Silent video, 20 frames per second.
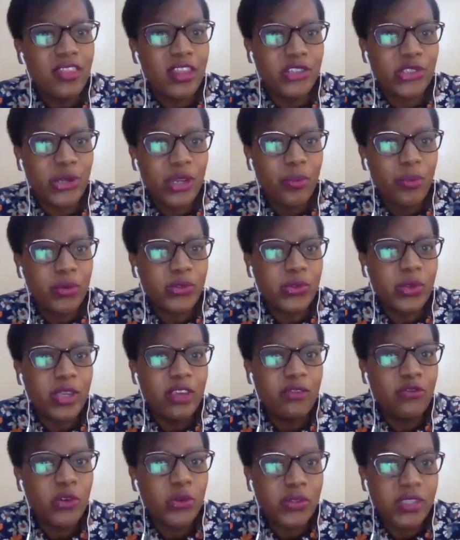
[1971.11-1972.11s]
that you're able
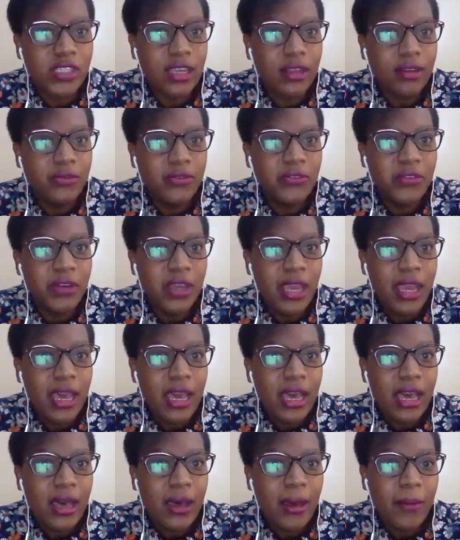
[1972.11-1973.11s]
to give yourself
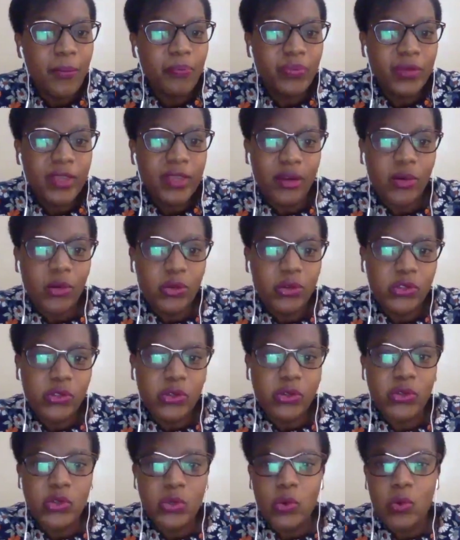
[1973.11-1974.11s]
can
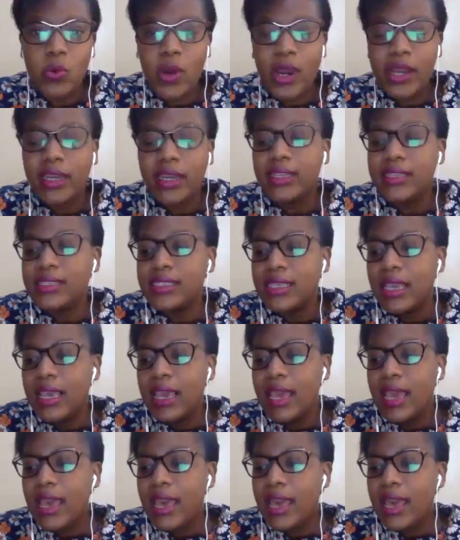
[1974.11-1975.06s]
also do wonders.